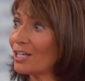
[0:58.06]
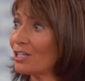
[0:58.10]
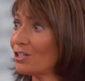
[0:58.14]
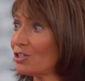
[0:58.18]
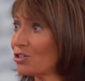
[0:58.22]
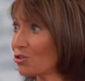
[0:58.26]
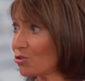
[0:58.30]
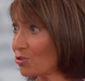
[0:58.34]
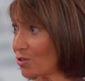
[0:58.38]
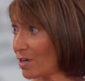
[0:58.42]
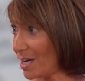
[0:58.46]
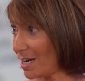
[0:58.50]
and
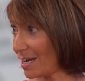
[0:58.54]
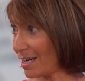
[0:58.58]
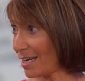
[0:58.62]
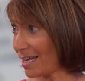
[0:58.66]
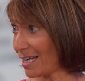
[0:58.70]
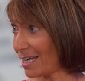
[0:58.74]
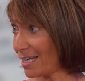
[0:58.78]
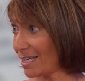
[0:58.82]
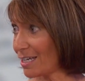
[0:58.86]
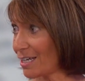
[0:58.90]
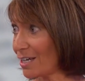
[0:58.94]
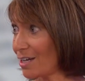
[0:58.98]

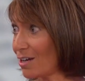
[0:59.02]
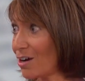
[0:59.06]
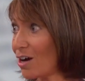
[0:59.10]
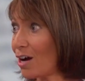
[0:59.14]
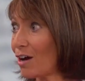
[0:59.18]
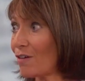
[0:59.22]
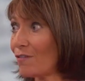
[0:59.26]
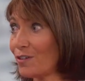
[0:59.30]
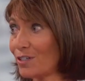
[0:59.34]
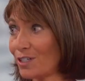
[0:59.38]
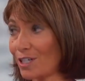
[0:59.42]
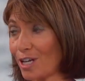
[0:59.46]
treated,
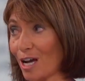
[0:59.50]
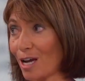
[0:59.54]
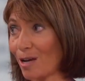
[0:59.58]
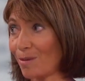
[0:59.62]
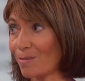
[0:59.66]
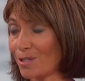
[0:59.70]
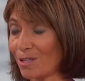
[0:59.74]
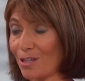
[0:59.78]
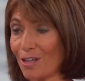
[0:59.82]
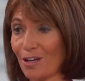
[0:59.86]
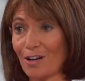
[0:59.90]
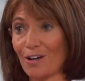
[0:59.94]

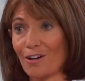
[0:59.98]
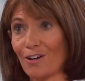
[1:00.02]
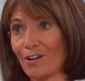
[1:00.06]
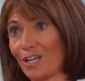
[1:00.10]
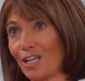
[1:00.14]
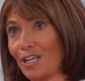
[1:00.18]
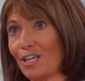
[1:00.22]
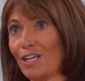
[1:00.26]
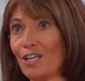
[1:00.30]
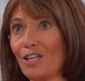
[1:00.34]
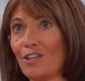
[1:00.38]
oftentimes they're